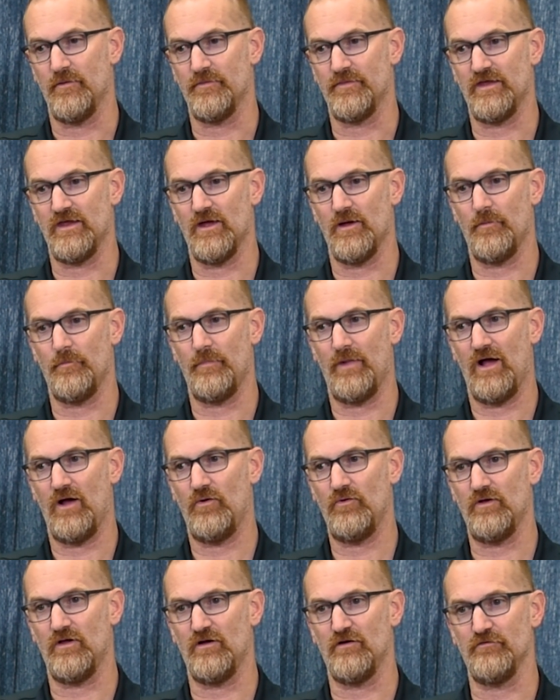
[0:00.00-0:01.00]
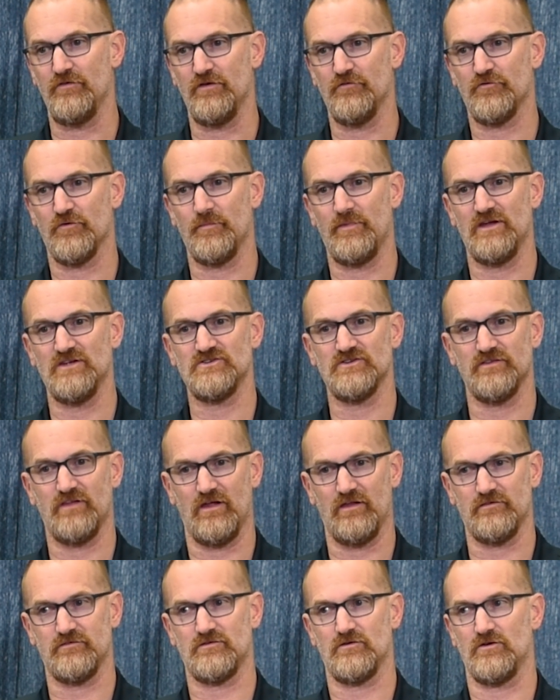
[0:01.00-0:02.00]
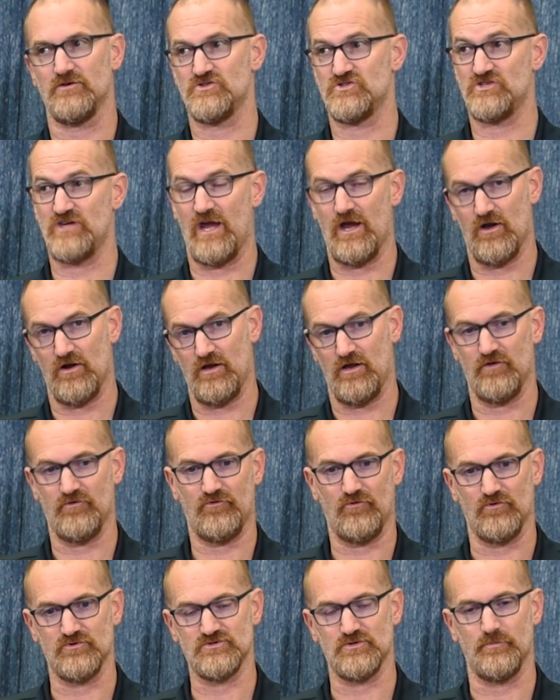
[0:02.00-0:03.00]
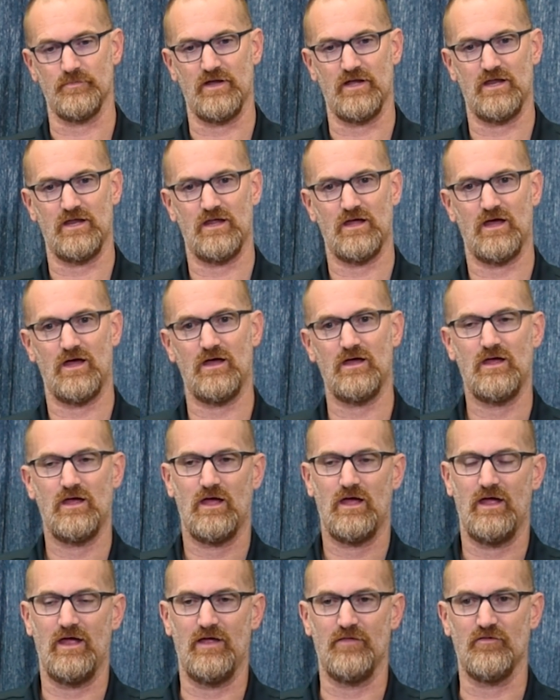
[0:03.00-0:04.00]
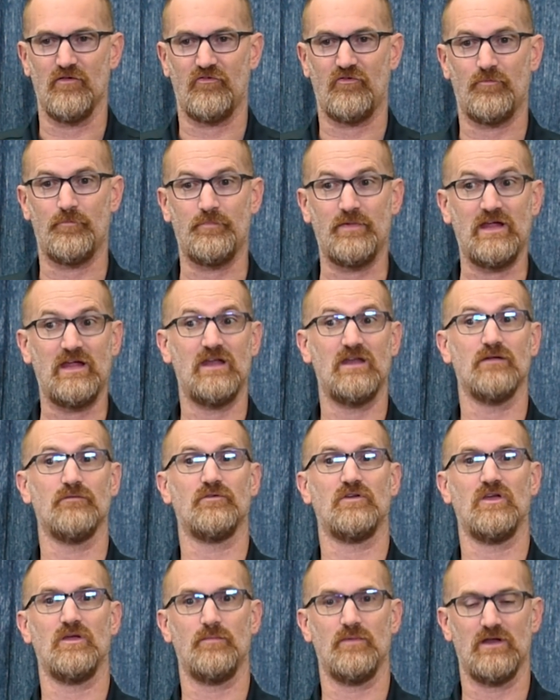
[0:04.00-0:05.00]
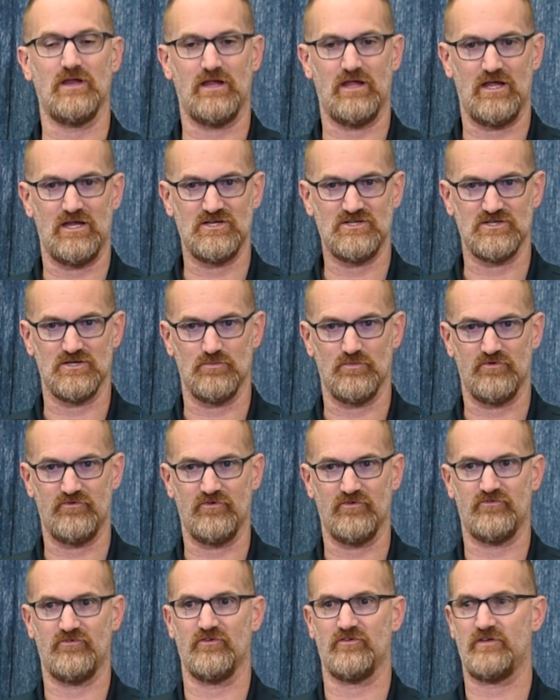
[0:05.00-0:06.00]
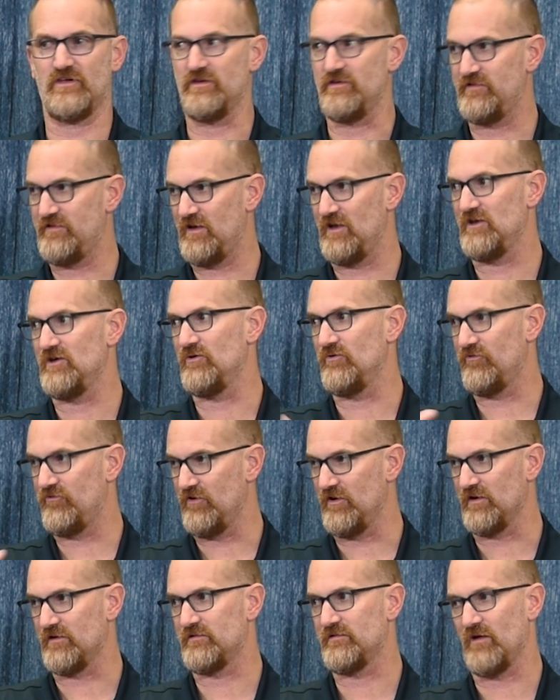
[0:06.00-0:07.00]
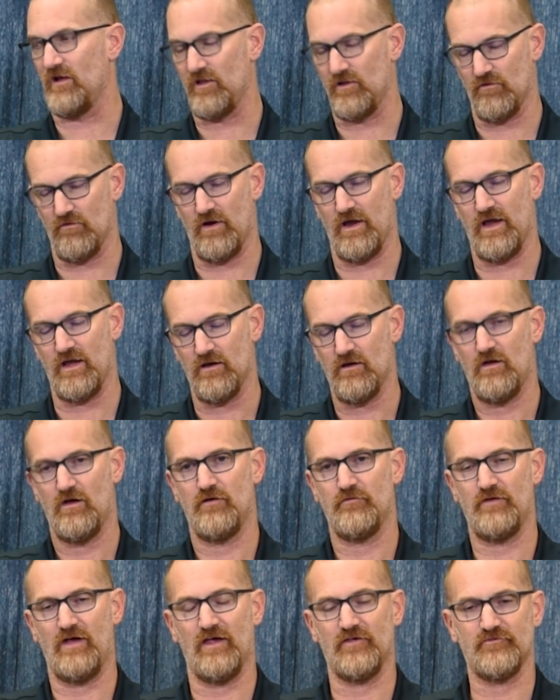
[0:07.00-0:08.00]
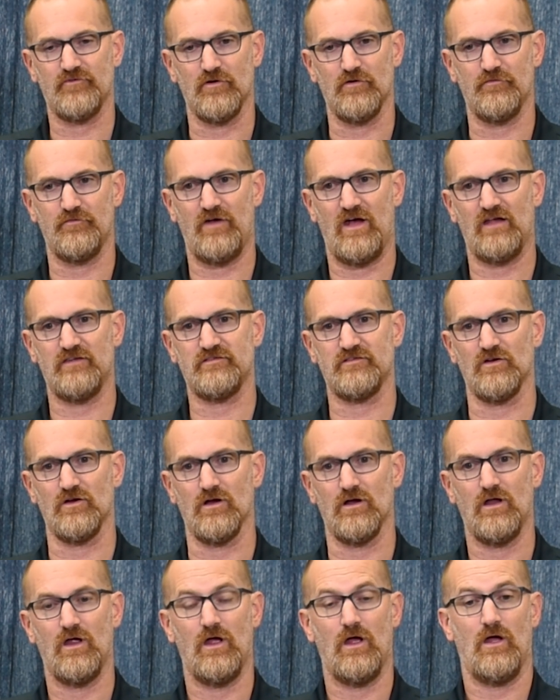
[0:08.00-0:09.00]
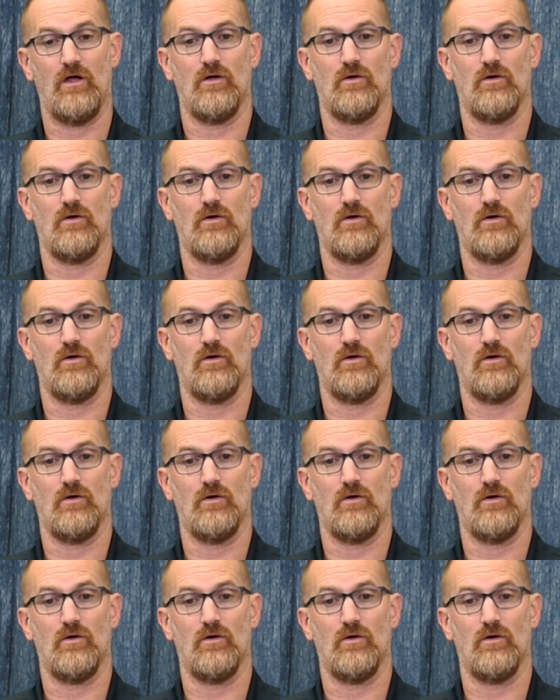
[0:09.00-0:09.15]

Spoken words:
the amount of information that's shared on social media and the speed of communication, which just continues to accelerate faster and faster.